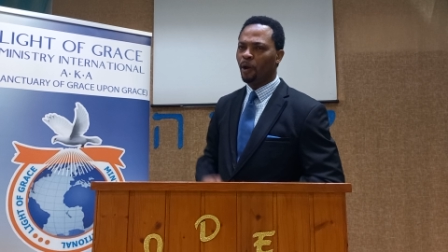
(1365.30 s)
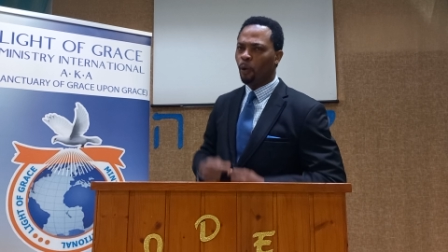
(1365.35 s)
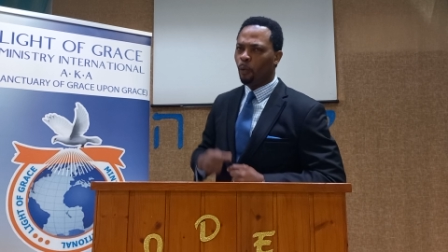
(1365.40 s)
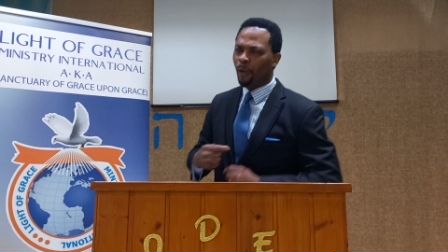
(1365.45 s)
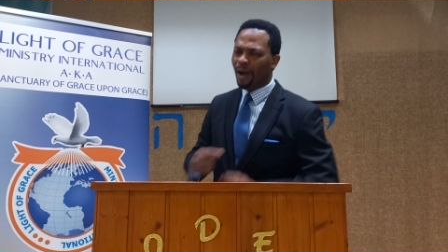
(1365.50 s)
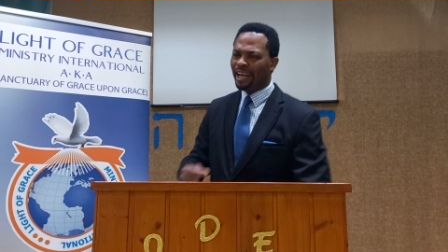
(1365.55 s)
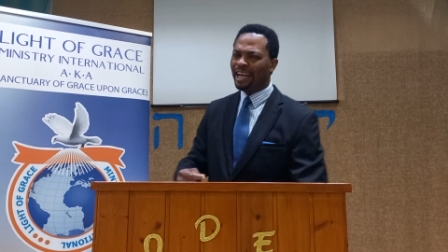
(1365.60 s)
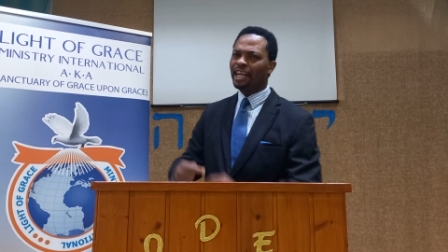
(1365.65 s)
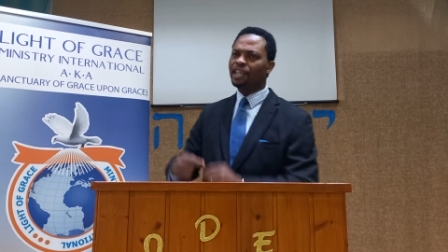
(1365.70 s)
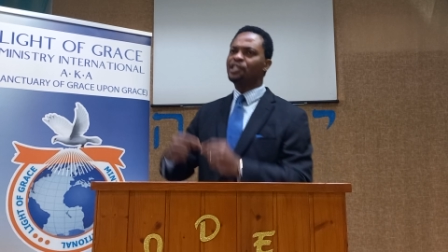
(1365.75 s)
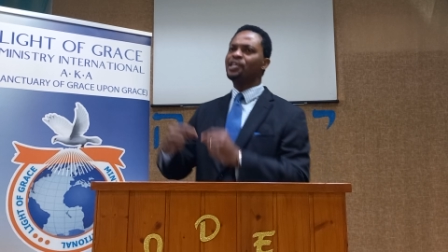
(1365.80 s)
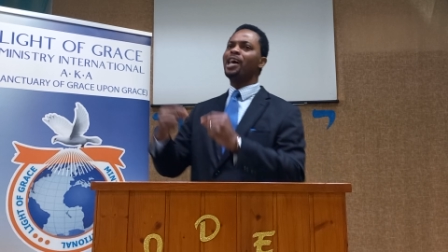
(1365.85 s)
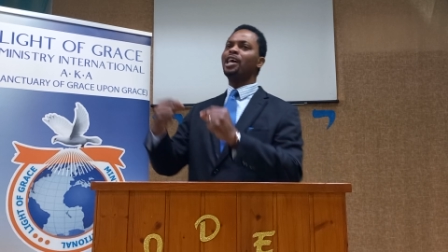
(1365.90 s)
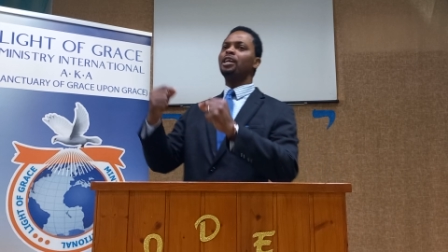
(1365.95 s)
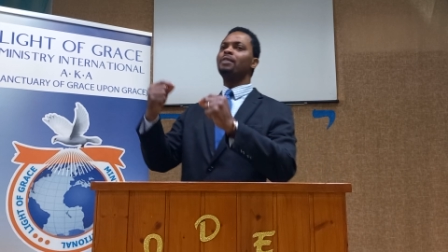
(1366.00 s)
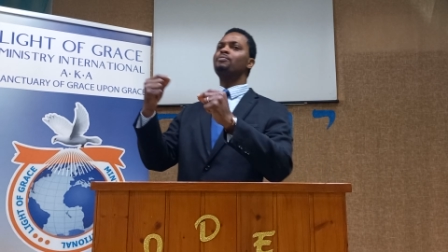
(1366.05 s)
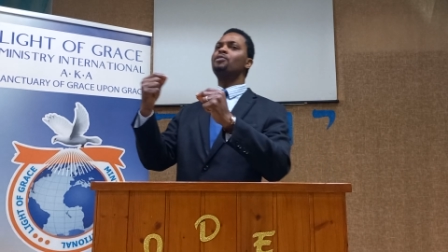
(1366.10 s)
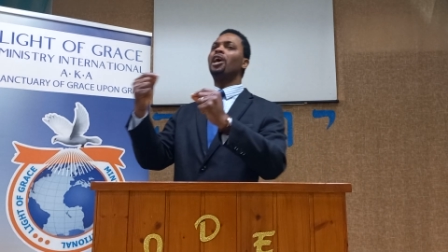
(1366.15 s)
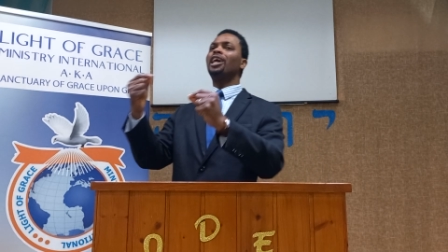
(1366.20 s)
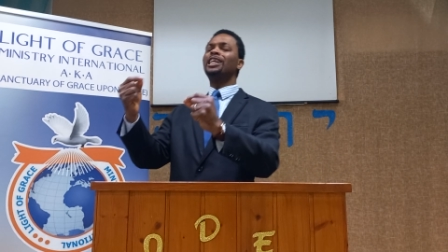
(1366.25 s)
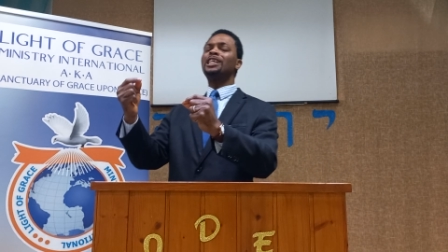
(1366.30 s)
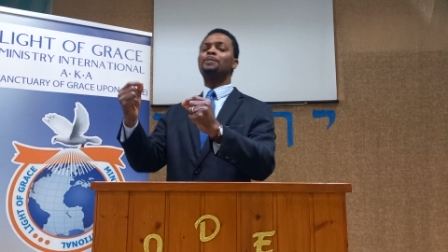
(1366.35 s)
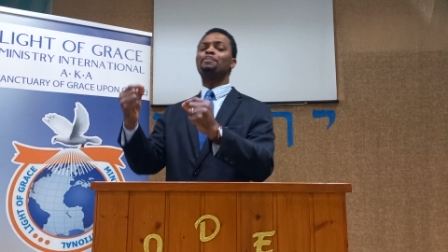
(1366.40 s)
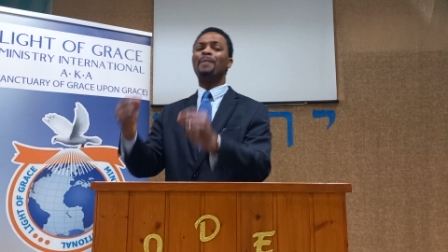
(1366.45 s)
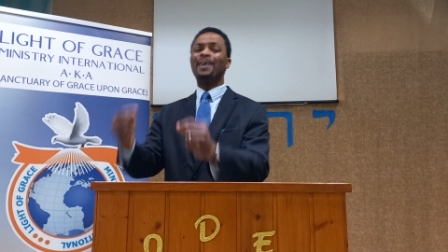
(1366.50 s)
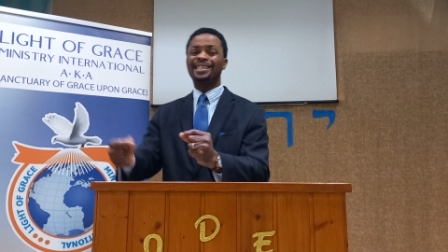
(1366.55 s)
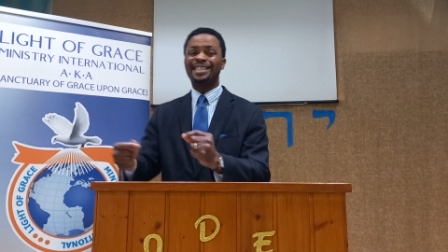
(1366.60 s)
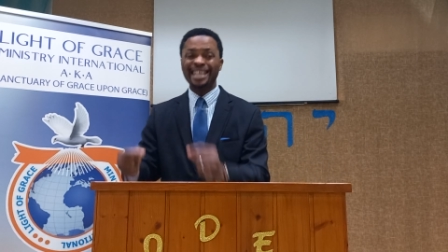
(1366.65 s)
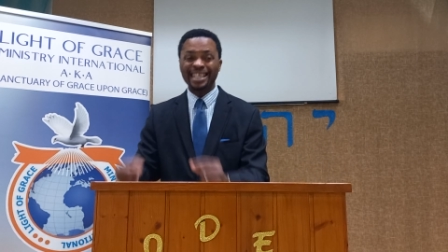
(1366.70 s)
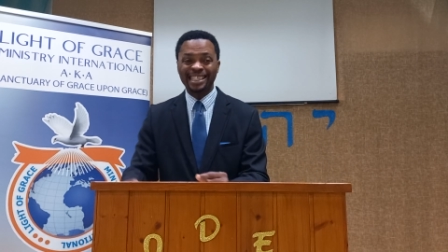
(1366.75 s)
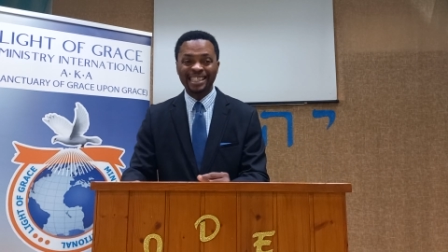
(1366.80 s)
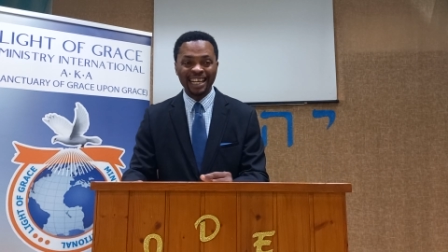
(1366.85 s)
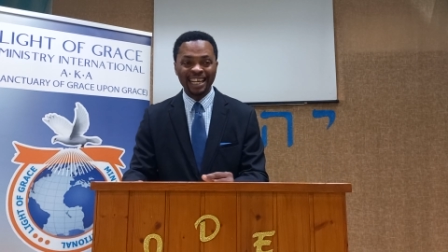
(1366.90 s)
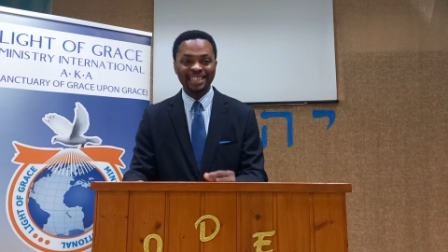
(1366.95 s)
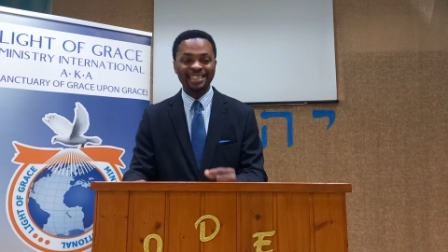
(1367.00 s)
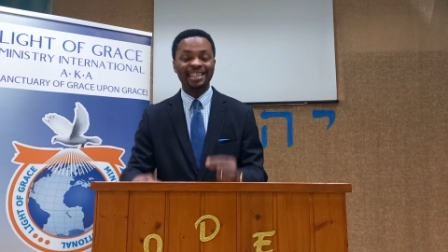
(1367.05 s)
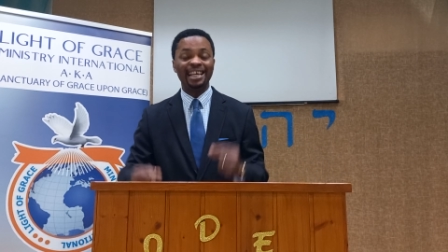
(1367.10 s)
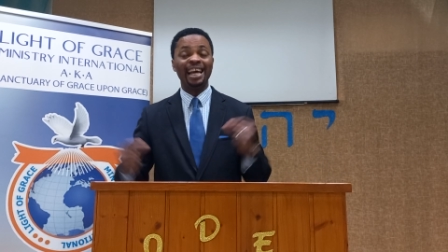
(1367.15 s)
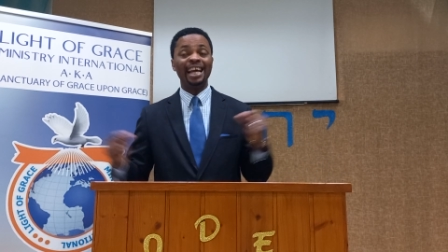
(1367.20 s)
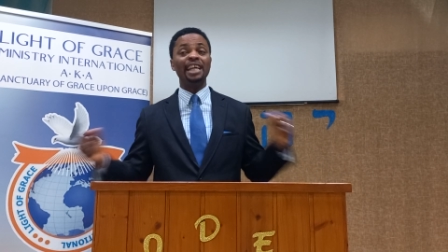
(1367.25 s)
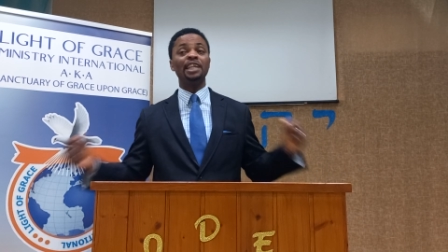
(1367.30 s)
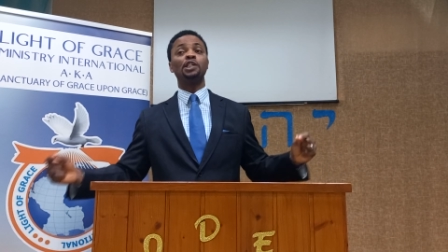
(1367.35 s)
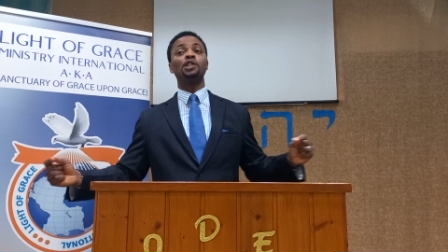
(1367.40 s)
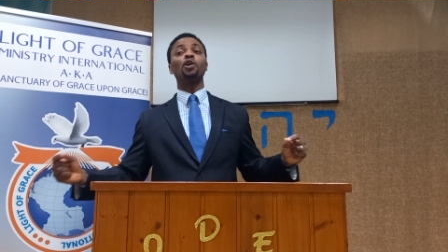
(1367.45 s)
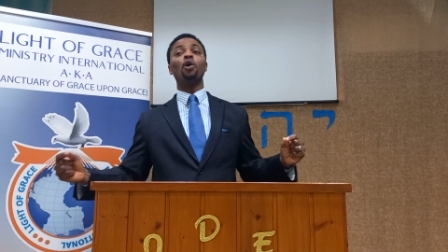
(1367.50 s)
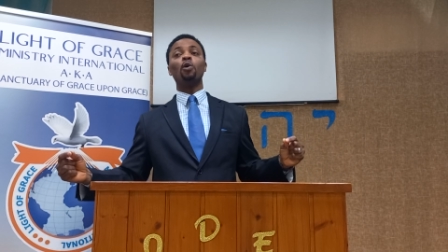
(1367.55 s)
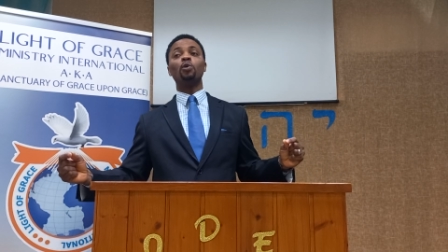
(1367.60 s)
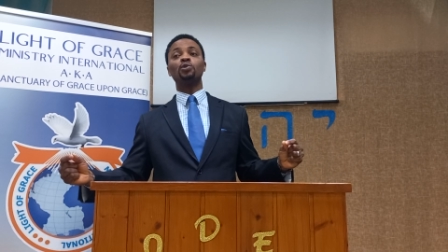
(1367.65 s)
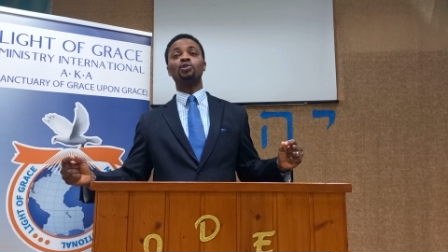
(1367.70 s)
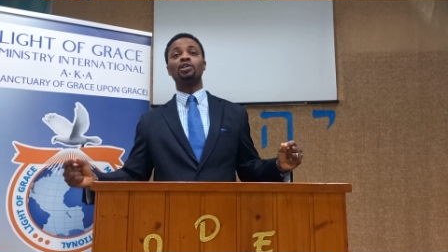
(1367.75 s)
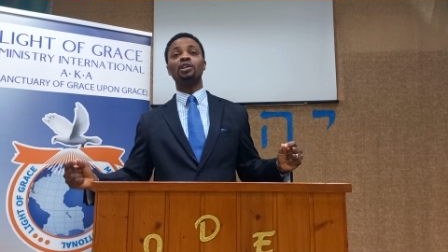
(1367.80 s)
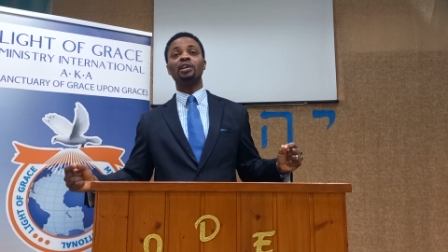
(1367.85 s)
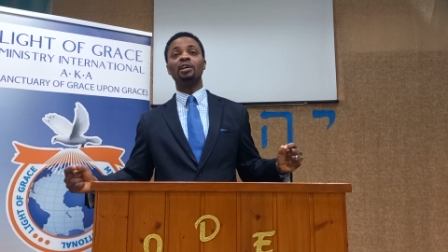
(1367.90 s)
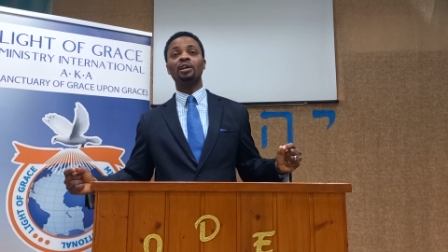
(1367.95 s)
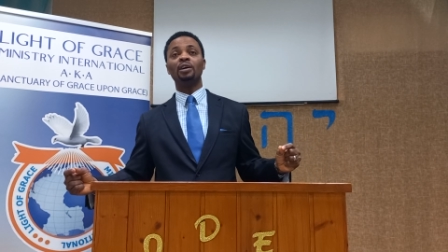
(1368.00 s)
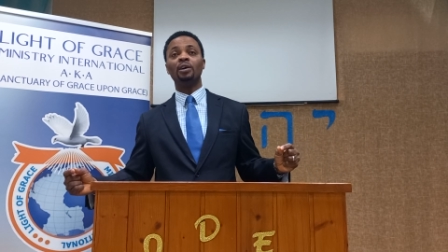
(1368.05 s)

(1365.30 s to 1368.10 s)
When the child of God is persistent, it shows.